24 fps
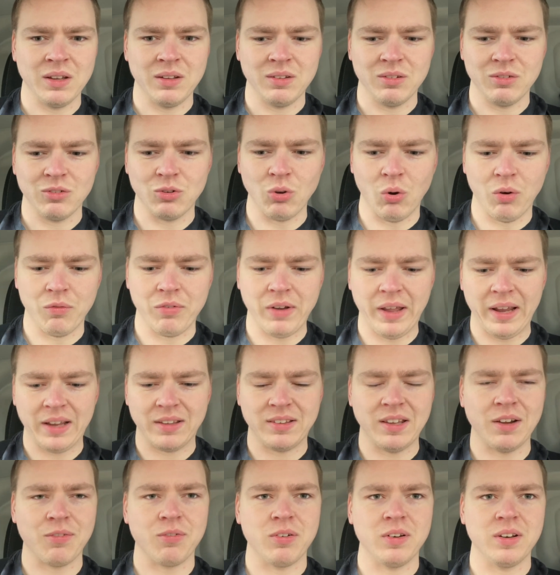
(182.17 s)
sort of like
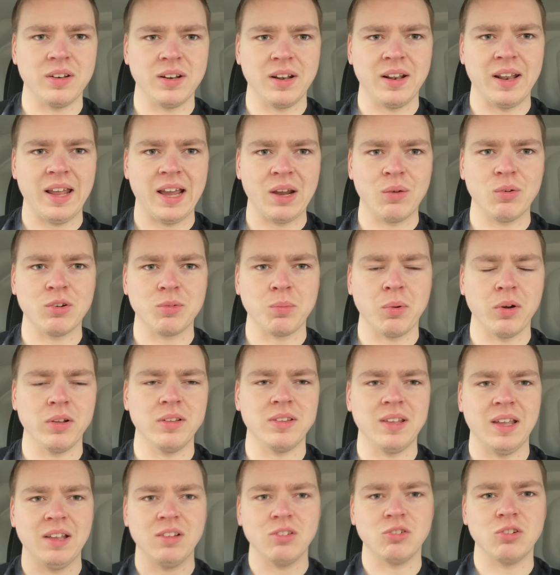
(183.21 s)
different language
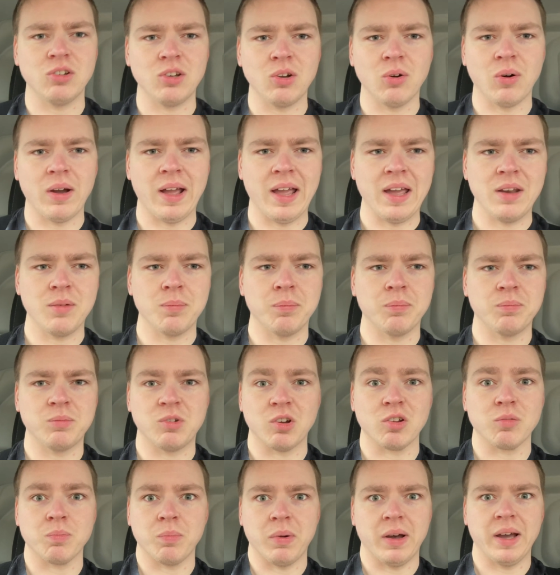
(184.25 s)
points into your head
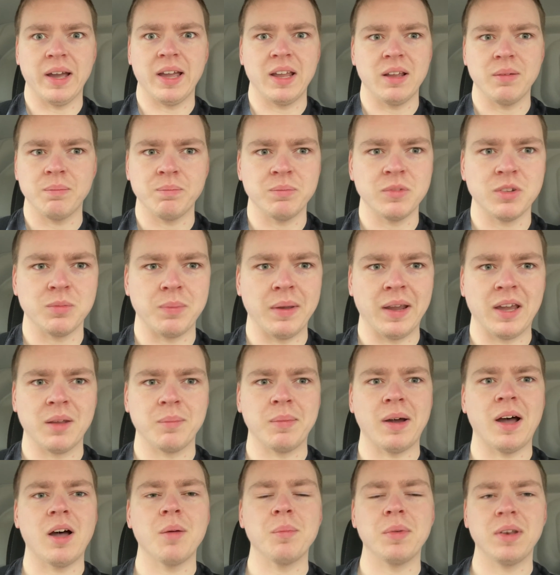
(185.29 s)
just by speaking
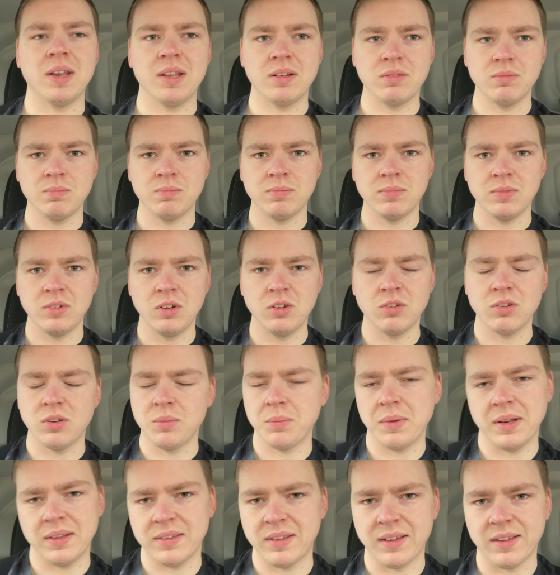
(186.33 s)
about them and then using
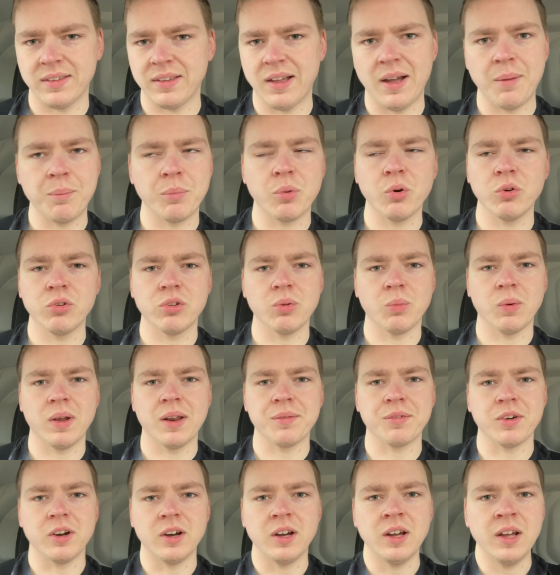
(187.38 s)
them as examples or
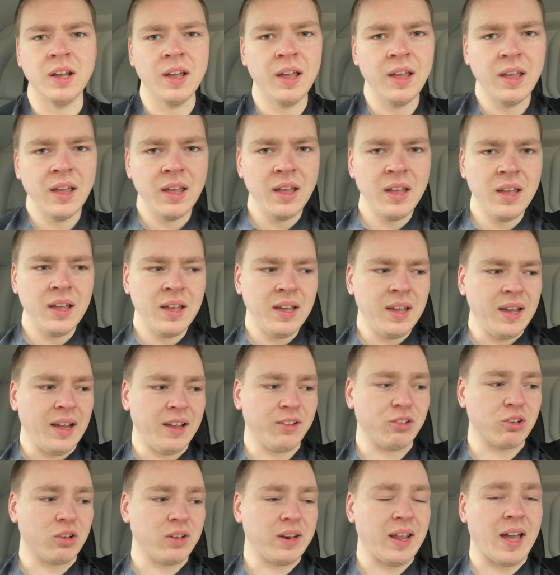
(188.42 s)
whatever.
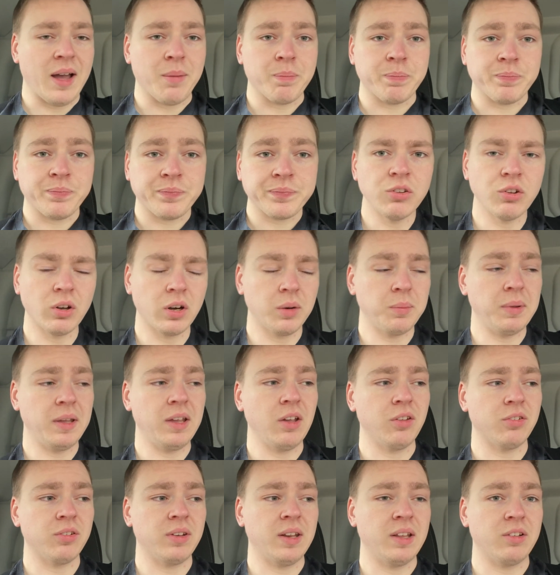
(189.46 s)
It's a good app. So I'm going to be
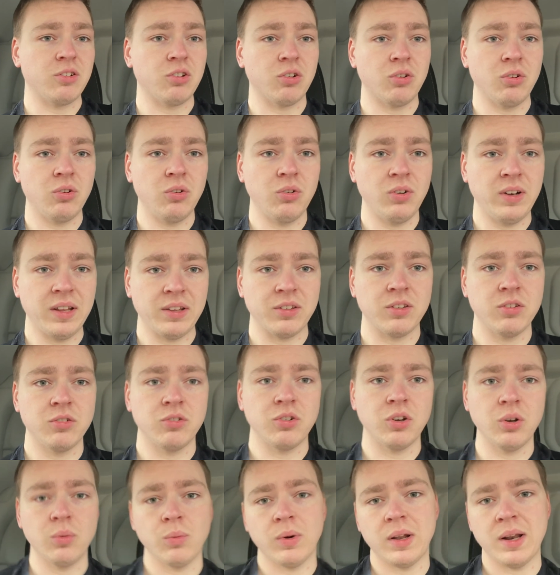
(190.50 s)
using it to listen
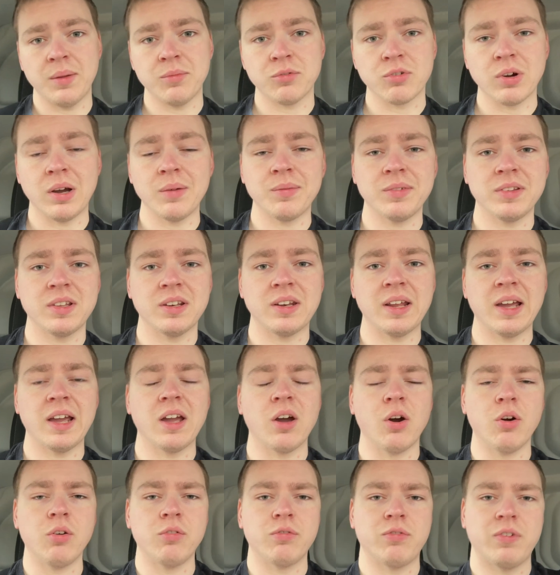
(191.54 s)
to while I'm driving today.
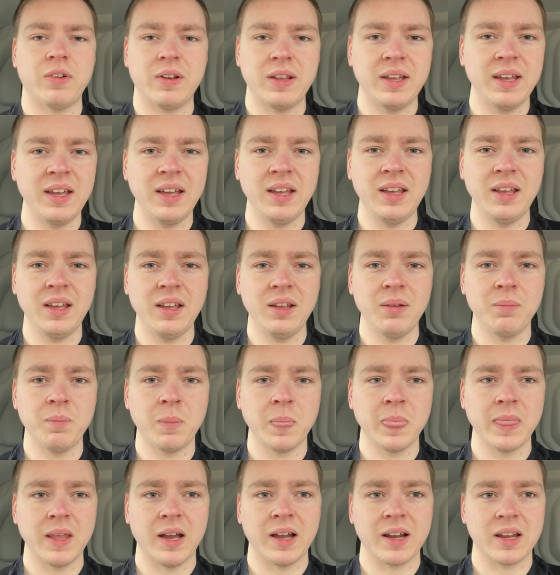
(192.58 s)
Hopefully
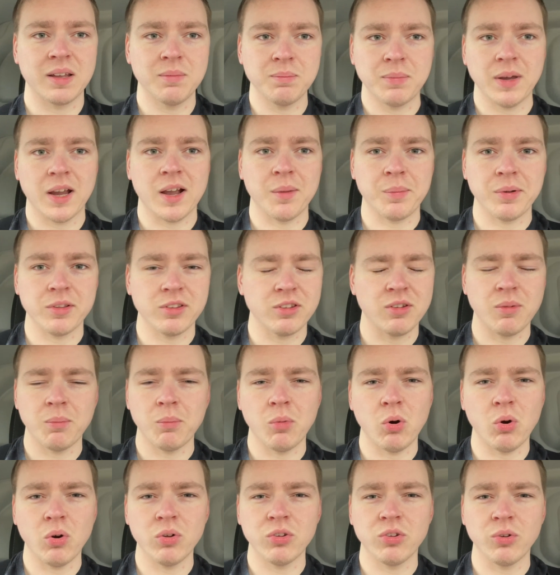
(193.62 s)
I can pick up on some
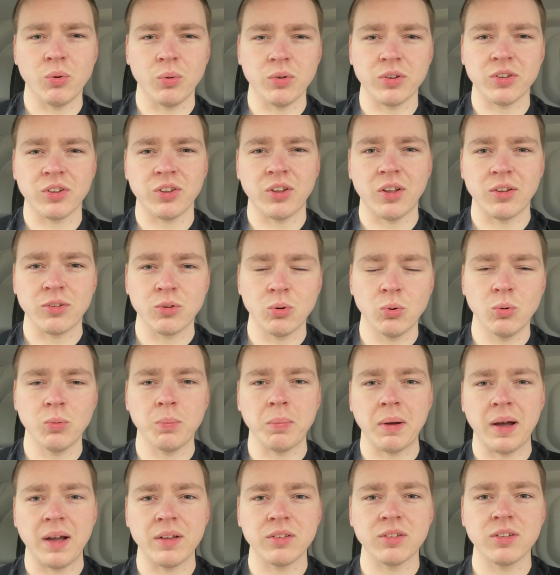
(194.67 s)
more sort of subtle
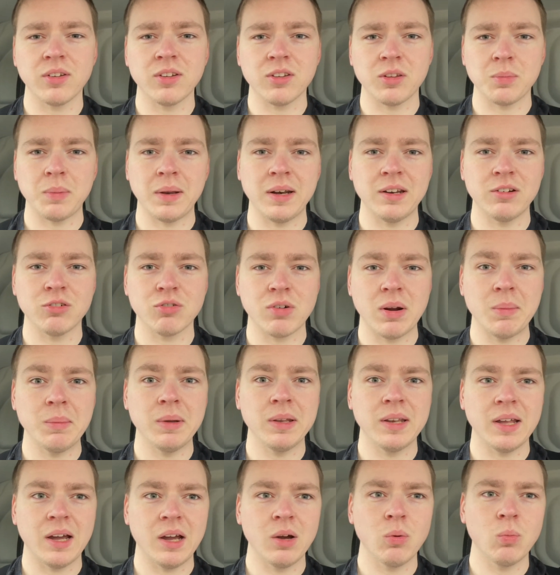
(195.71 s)
parts of the Spanish grammar
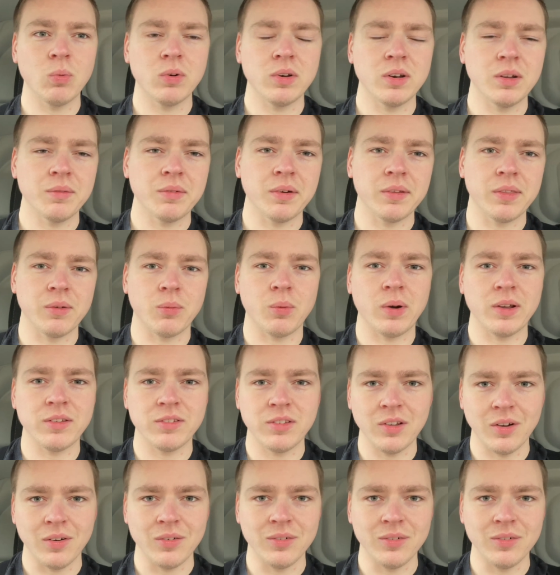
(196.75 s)
that I wouldn't have otherwise known.